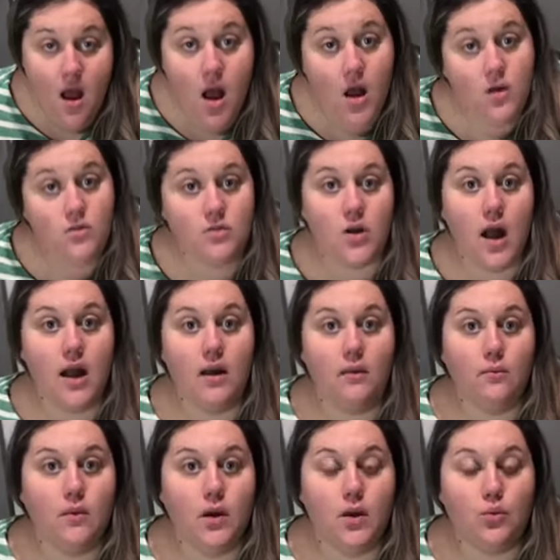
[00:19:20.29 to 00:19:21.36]
Oh,
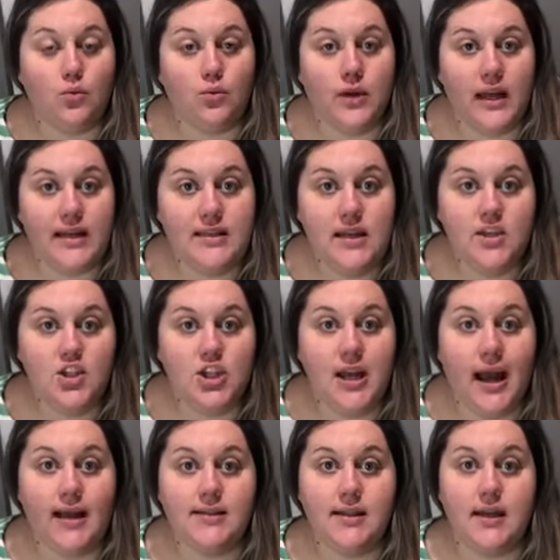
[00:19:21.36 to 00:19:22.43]
Renee says she
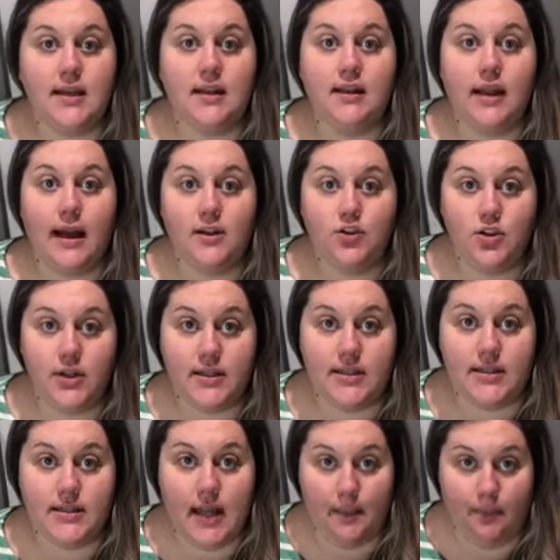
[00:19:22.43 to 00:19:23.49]
has an electric
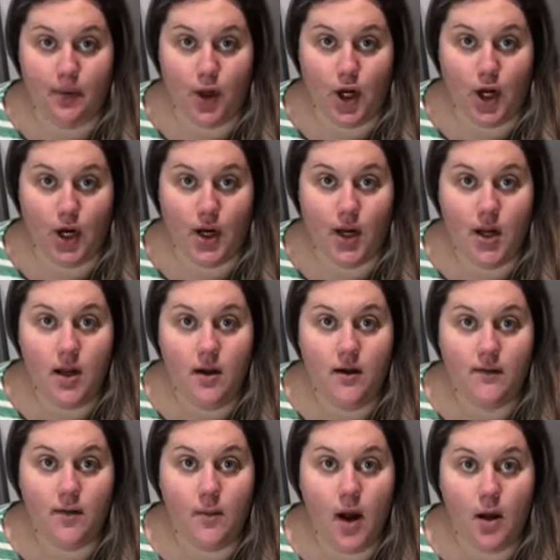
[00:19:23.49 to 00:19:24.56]
stapler
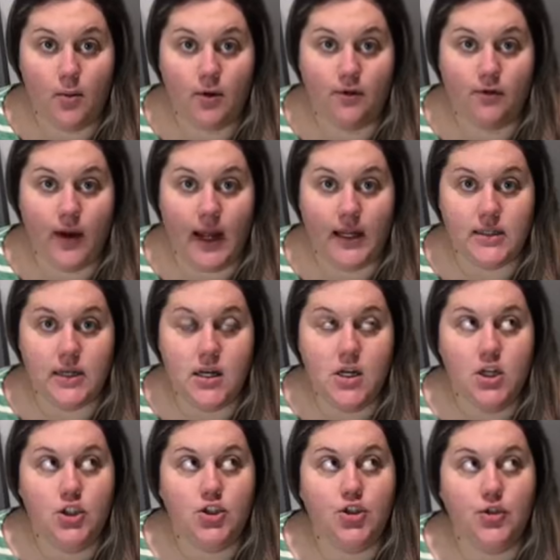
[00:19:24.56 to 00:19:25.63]
from Harbor Freight.
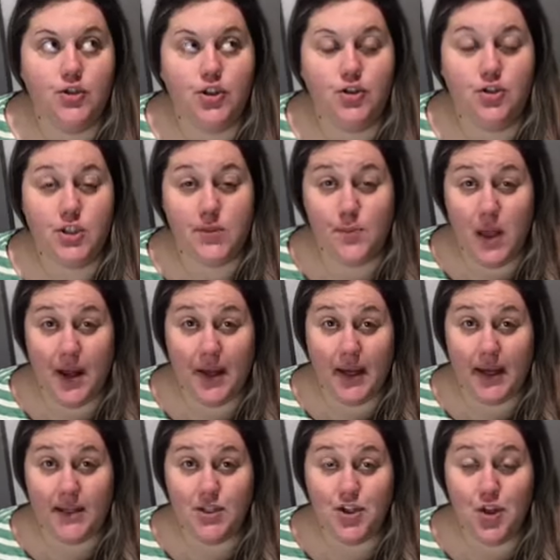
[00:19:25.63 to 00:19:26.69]
So do you just plug it
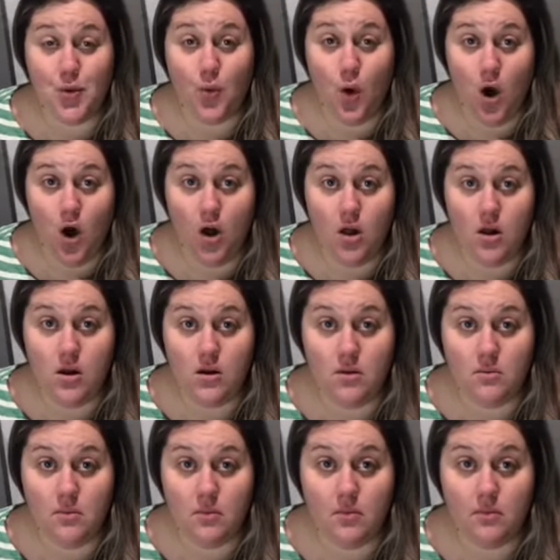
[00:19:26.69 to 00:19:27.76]
into the wall?
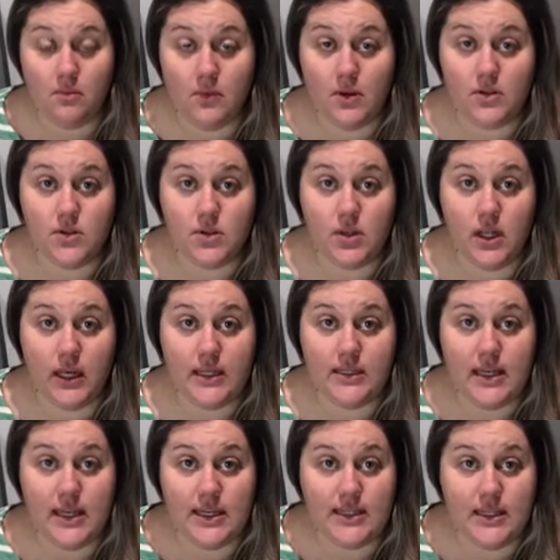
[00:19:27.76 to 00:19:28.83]
And is
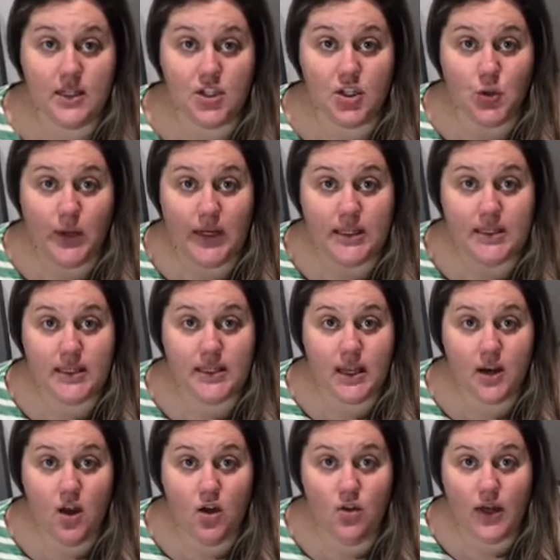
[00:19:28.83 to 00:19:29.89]
it easy to squeeze? Because I
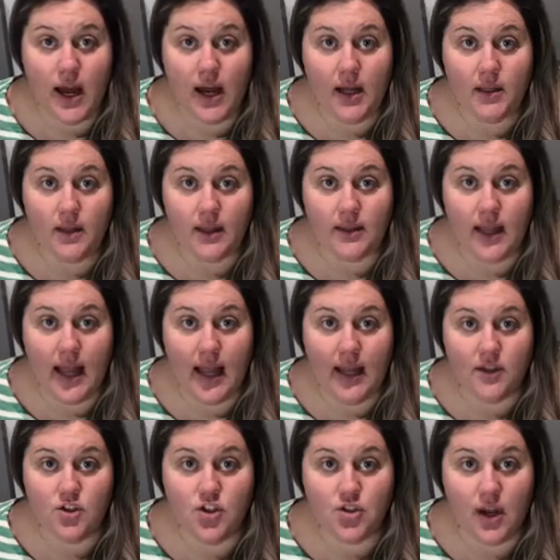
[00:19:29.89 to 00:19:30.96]
know that like the
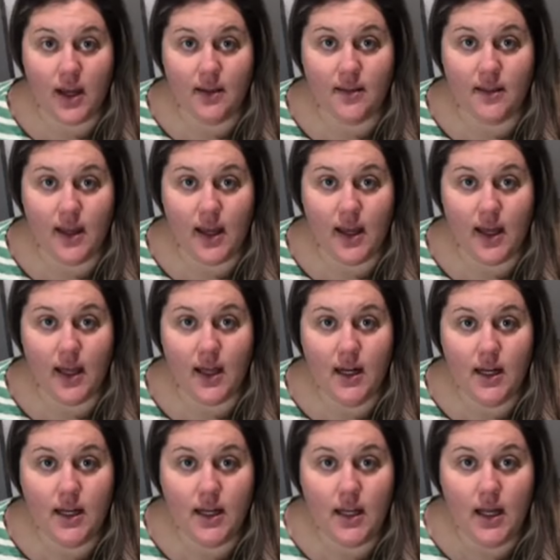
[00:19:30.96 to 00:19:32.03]
hand strength thing
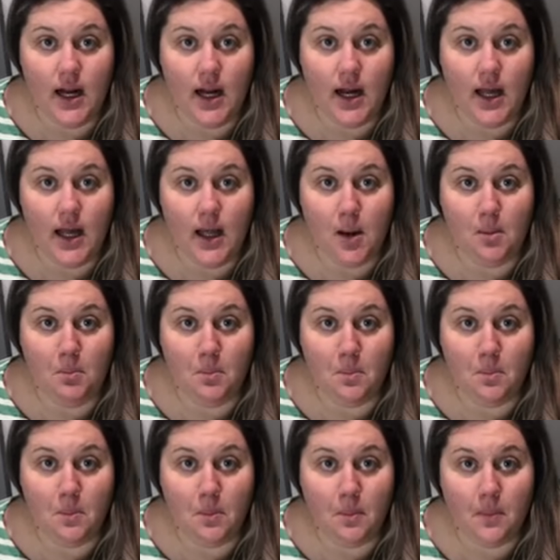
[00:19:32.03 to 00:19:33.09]

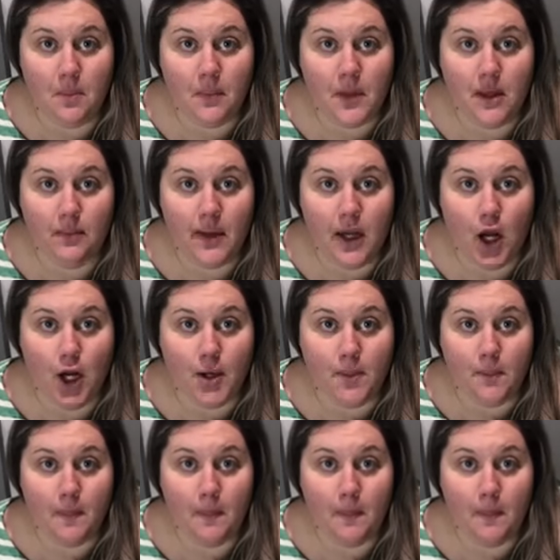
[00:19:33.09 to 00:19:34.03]
can be hard.